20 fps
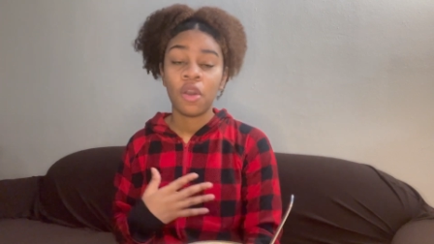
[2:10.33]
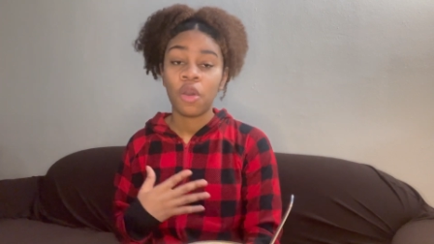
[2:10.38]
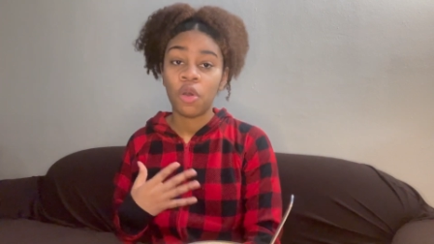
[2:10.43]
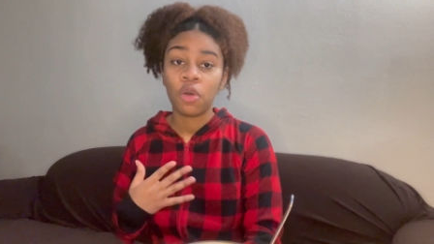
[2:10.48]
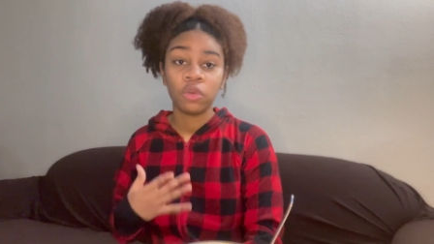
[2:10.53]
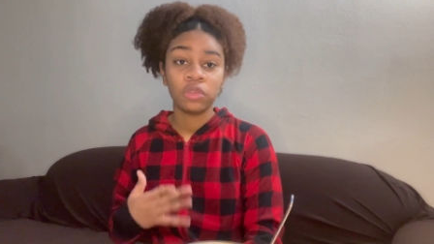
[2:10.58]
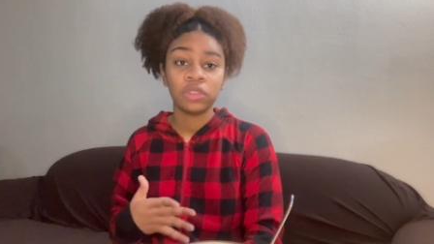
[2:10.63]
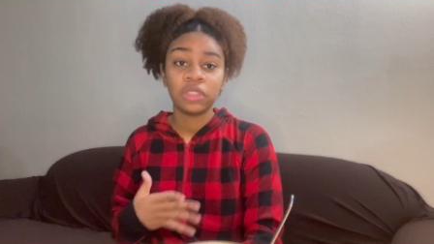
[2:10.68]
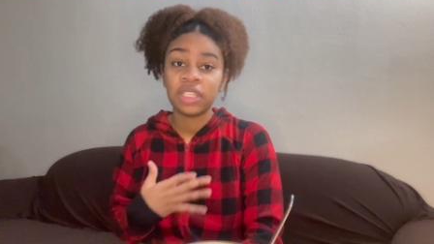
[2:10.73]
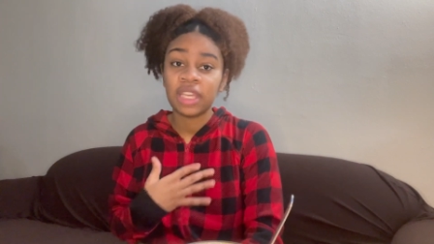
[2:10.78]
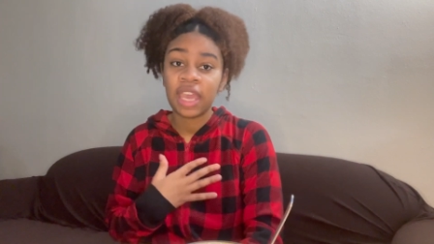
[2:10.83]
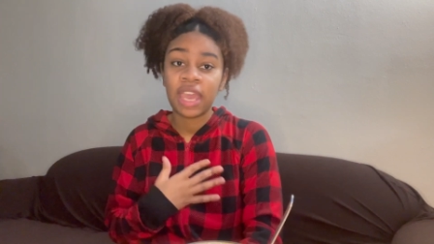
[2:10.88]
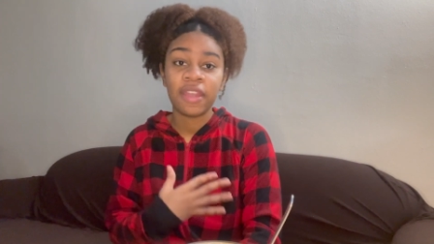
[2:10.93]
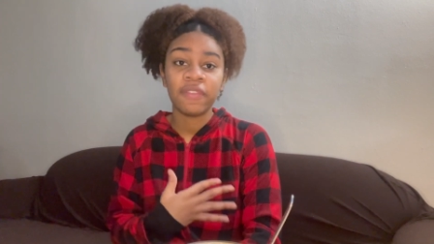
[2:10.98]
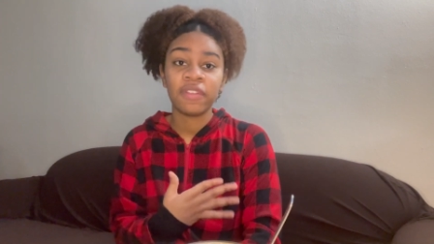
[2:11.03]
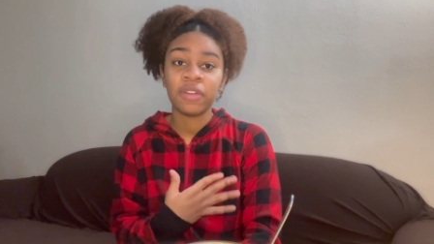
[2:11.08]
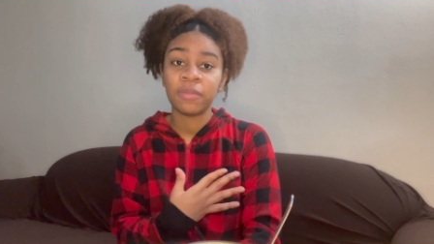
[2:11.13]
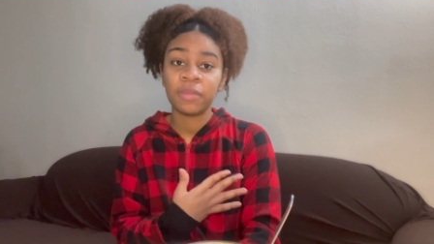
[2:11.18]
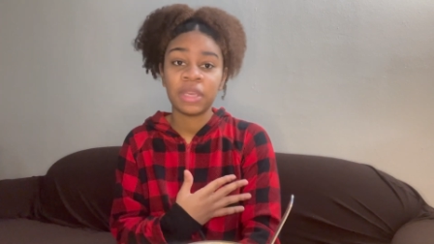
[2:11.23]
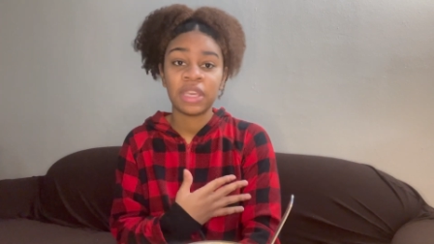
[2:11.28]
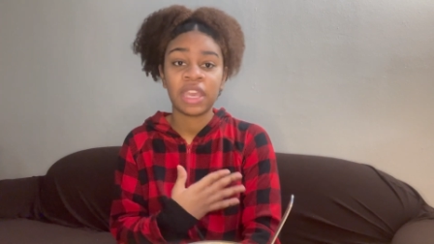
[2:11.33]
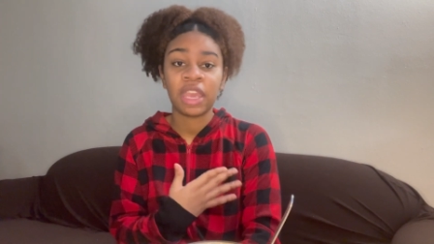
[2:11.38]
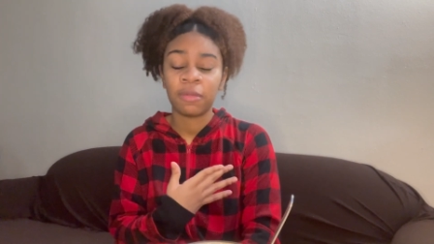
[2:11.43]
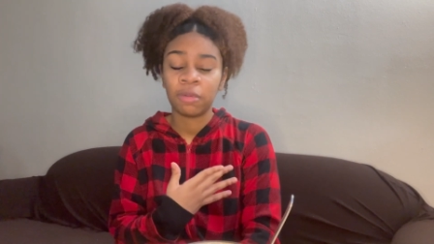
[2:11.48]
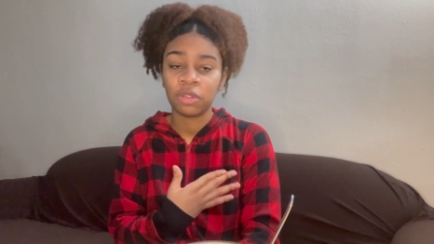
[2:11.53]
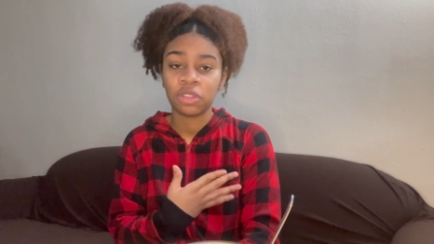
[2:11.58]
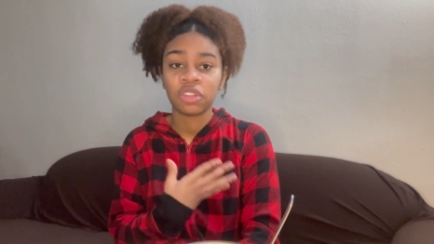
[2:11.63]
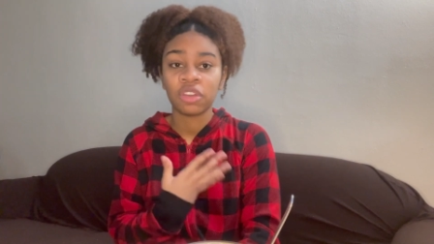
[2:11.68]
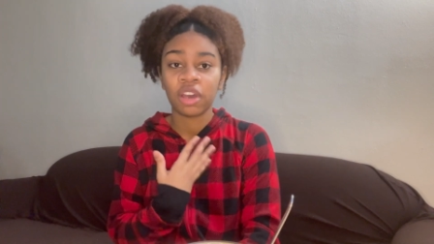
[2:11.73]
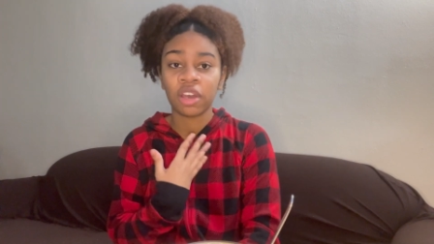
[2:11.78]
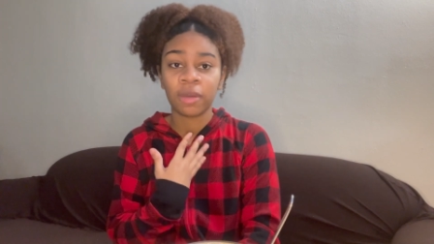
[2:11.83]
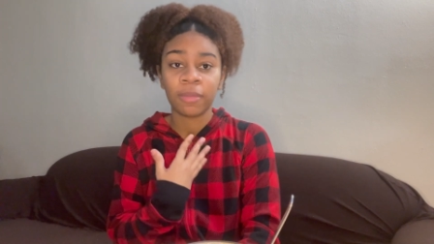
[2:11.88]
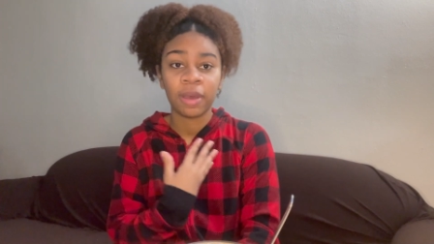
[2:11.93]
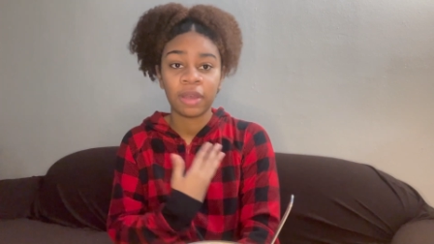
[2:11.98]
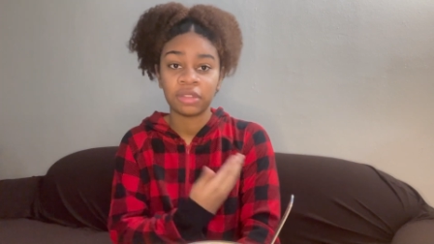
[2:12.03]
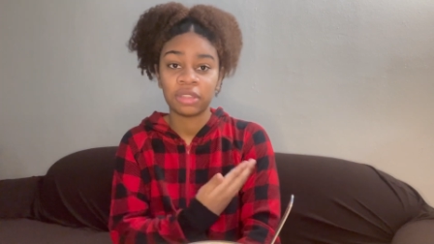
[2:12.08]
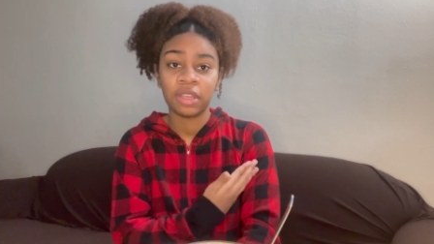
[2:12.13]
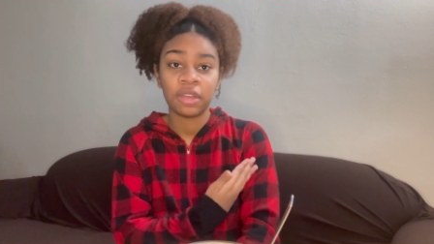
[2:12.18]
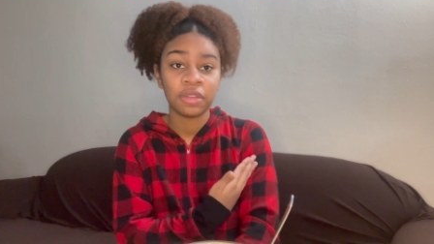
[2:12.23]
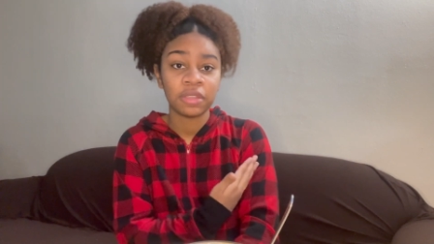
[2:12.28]
Only ever being able to talk
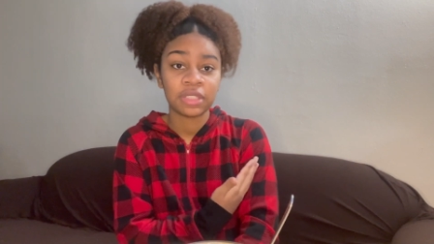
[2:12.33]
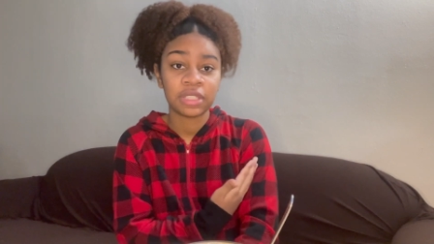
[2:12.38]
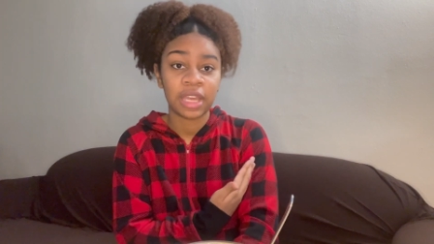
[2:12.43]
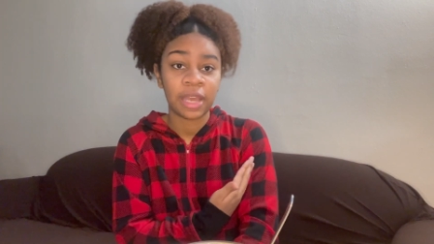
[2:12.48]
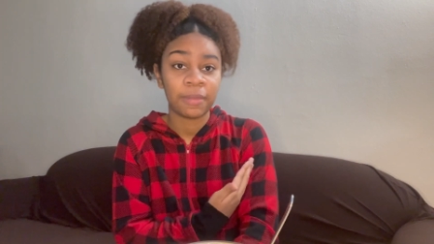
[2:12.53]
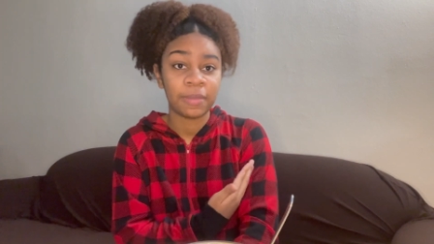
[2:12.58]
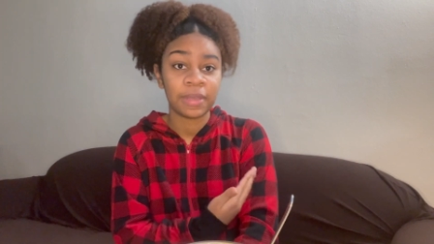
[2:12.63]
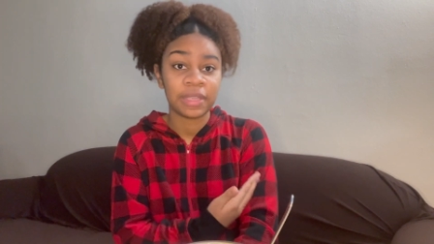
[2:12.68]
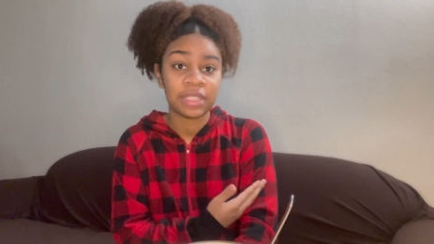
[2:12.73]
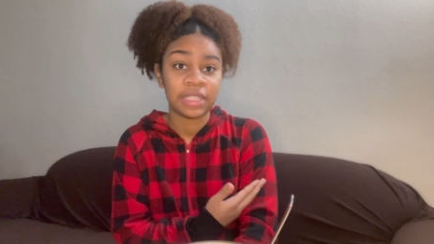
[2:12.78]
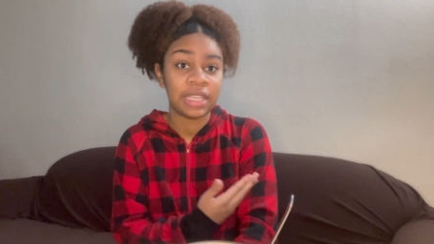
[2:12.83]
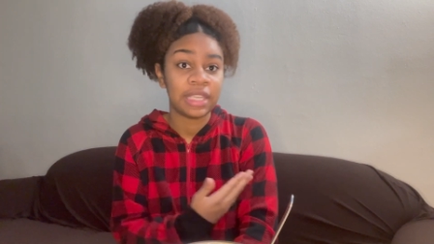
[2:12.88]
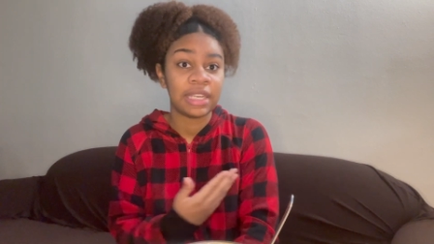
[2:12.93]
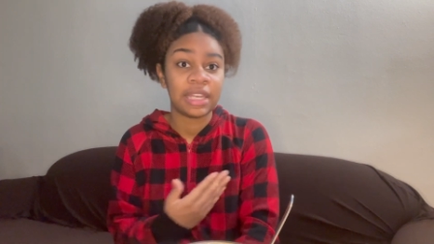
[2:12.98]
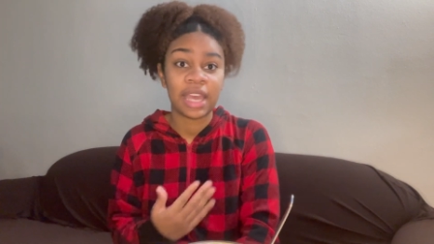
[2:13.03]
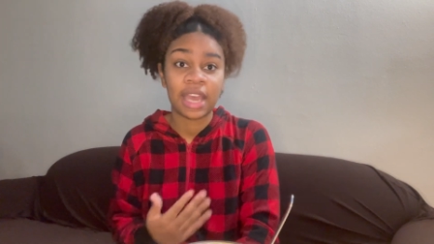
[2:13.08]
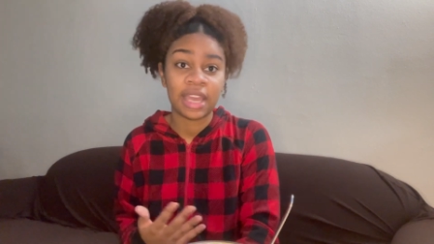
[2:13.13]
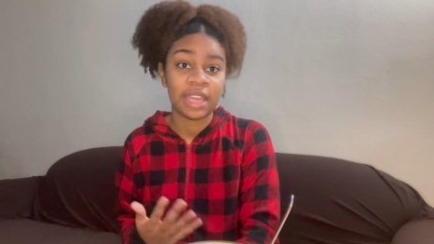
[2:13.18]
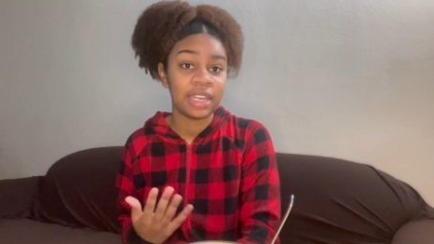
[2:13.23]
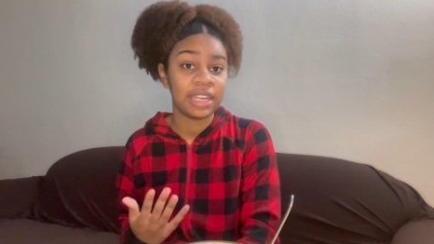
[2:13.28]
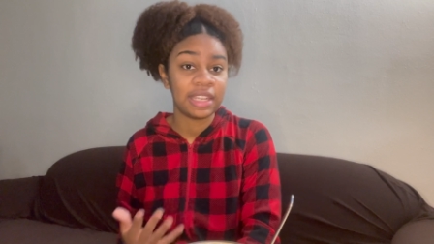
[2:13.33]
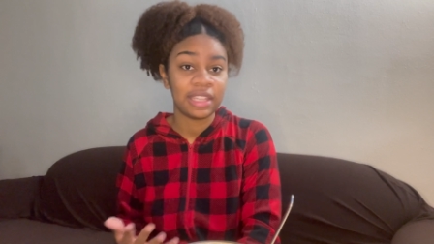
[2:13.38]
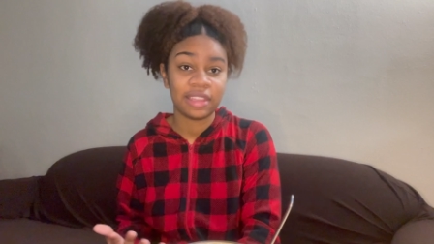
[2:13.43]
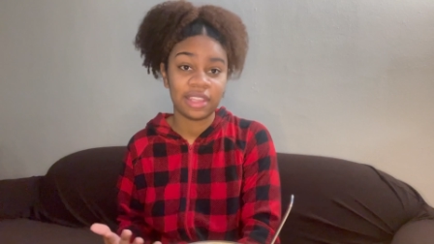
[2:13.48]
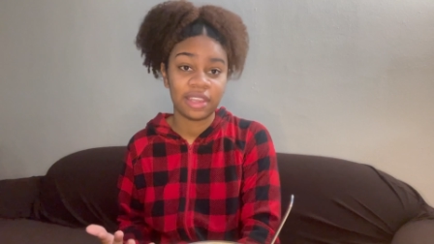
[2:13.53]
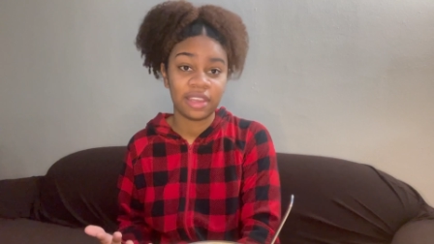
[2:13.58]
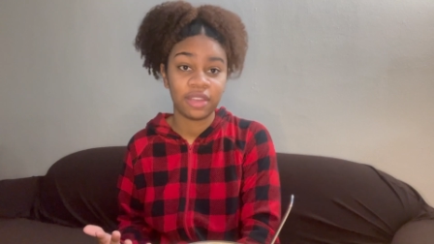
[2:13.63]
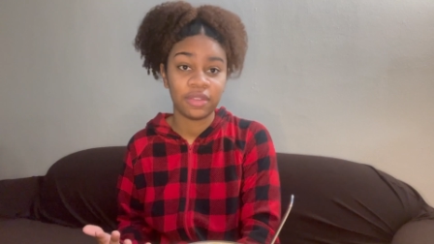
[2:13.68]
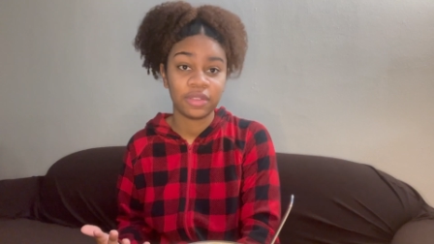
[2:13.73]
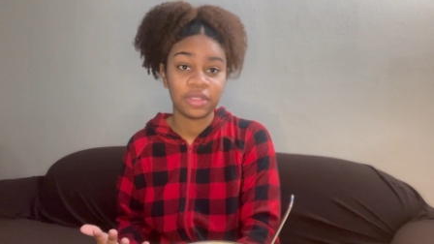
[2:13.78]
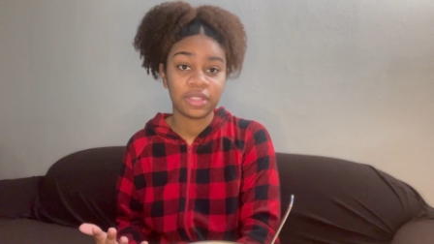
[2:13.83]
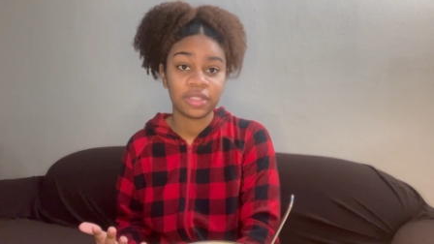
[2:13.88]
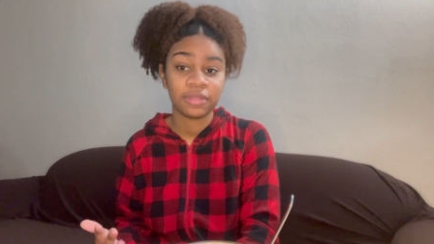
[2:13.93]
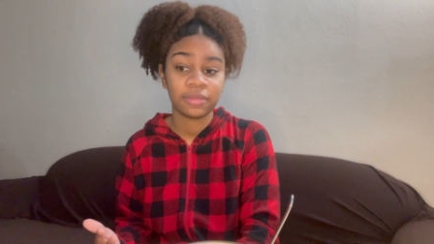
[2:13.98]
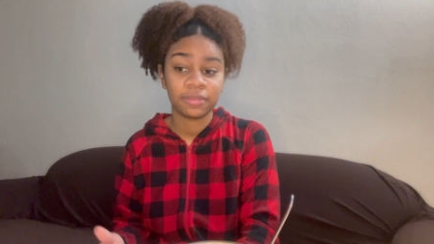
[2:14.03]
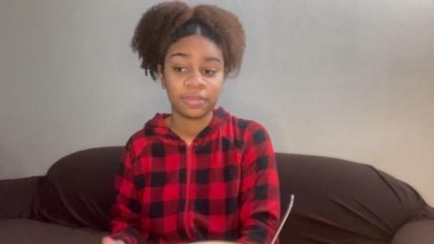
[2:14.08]
about those topics and not anything else.